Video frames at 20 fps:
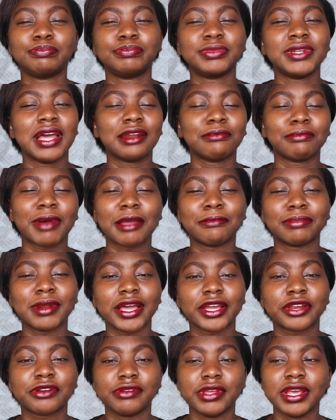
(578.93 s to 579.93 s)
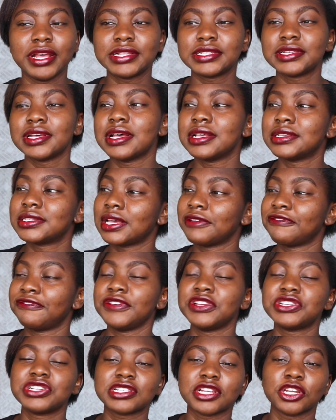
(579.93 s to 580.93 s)
done by Black creators, it
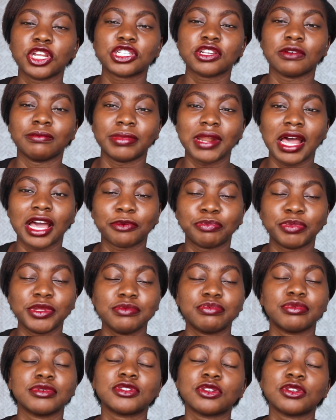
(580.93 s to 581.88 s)
features a lot of Black people,